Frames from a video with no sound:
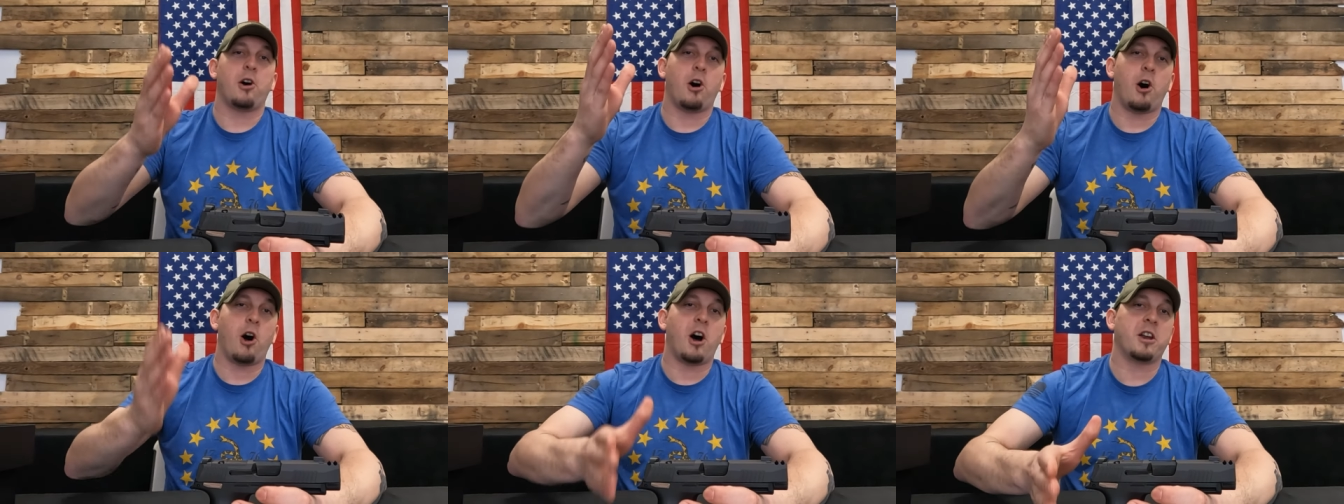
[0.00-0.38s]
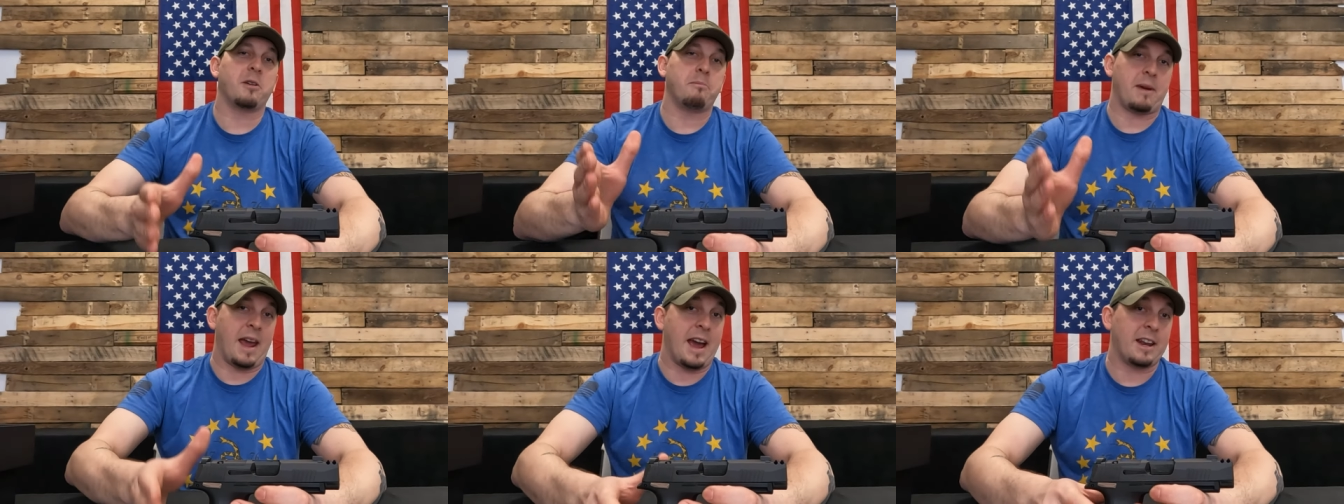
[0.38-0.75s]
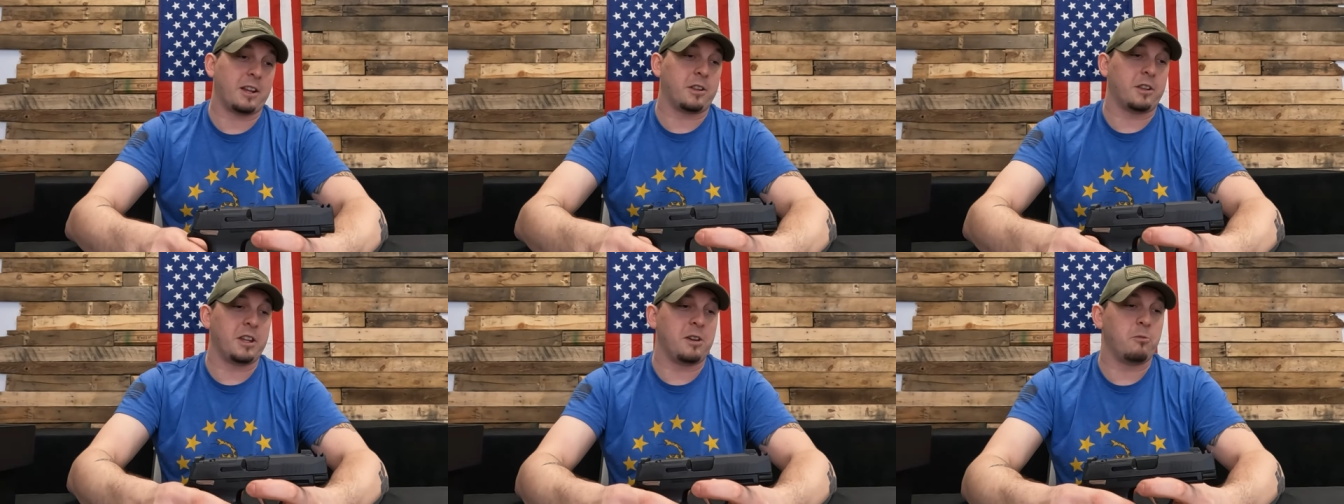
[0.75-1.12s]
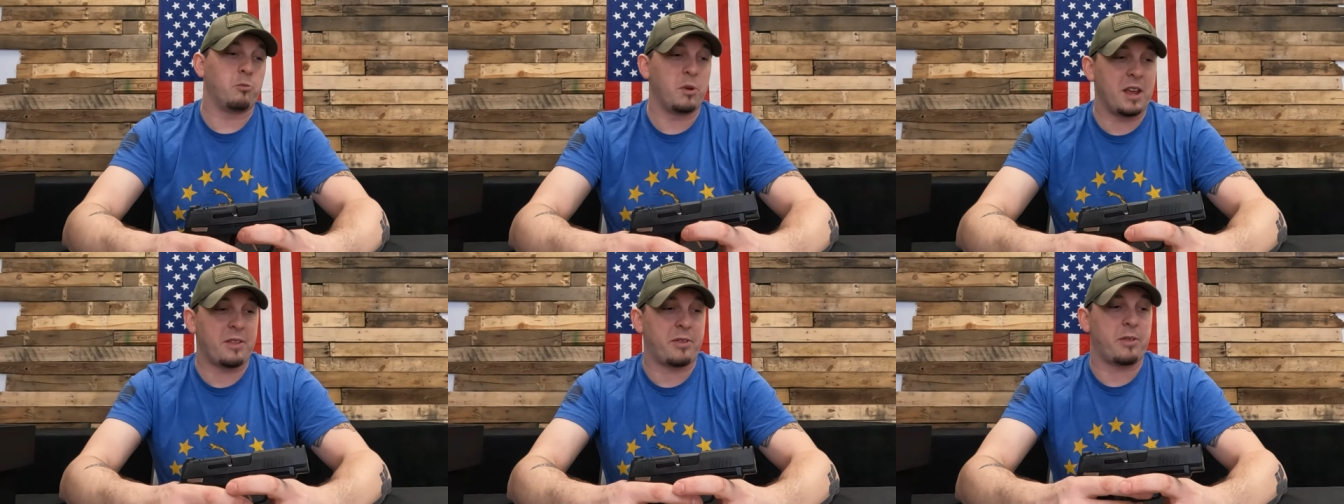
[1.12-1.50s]
automatically
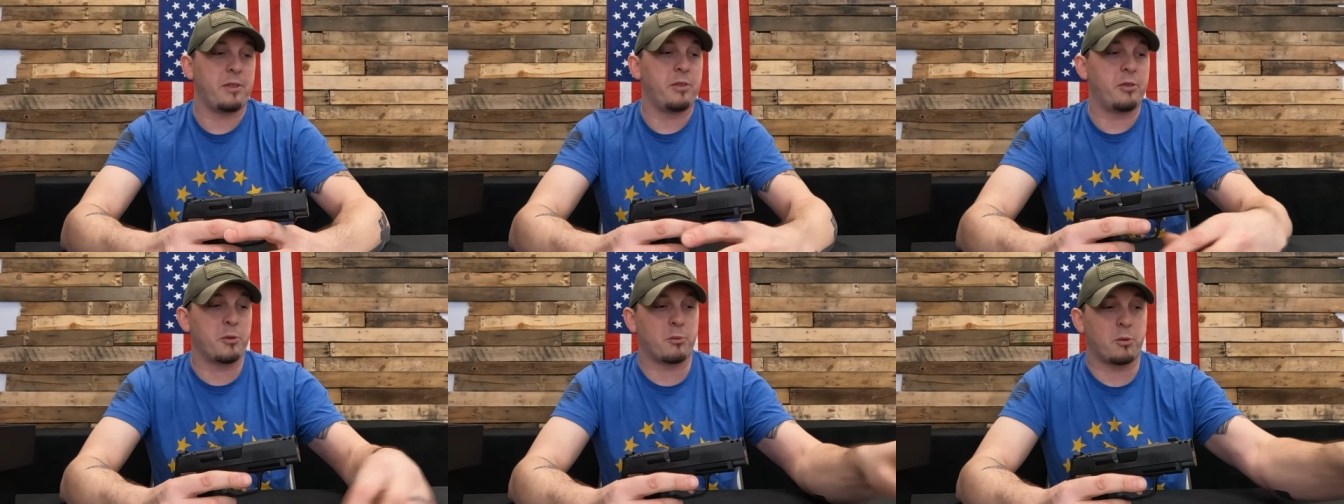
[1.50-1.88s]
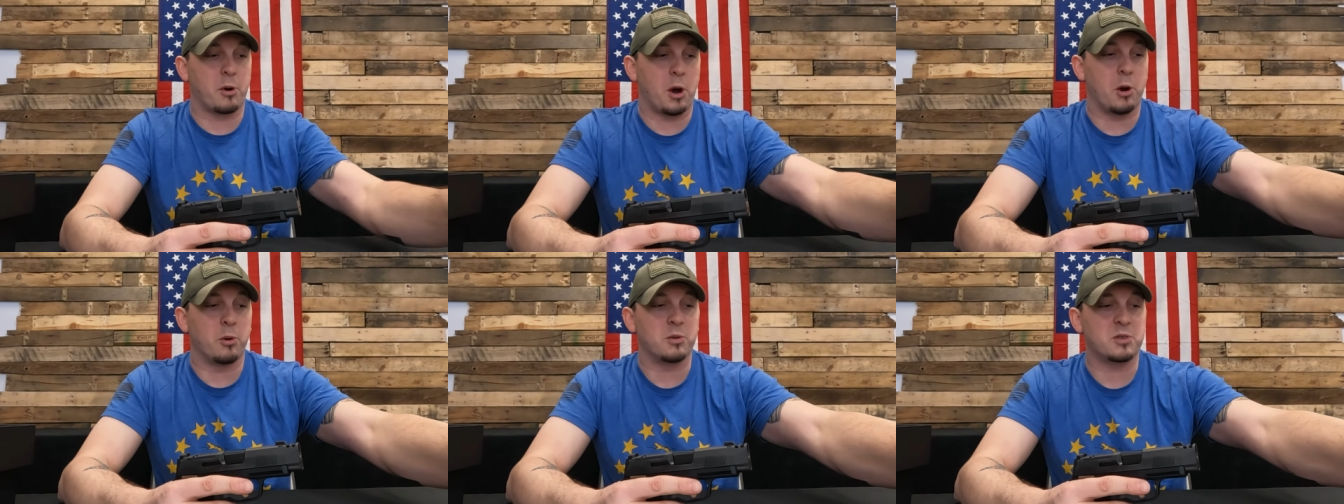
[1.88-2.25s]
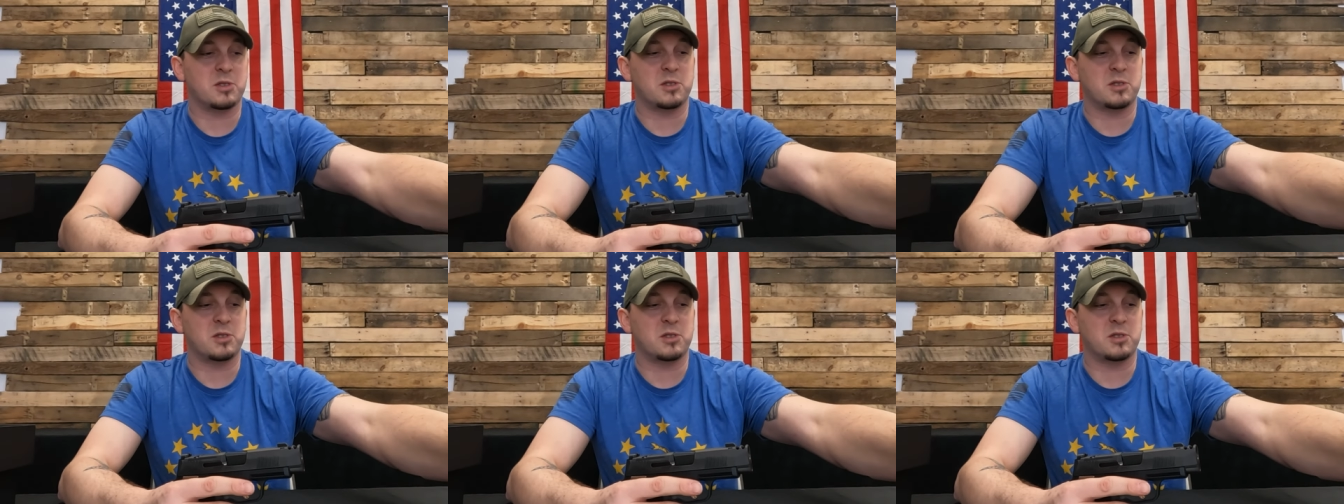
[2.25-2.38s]
with the Rose.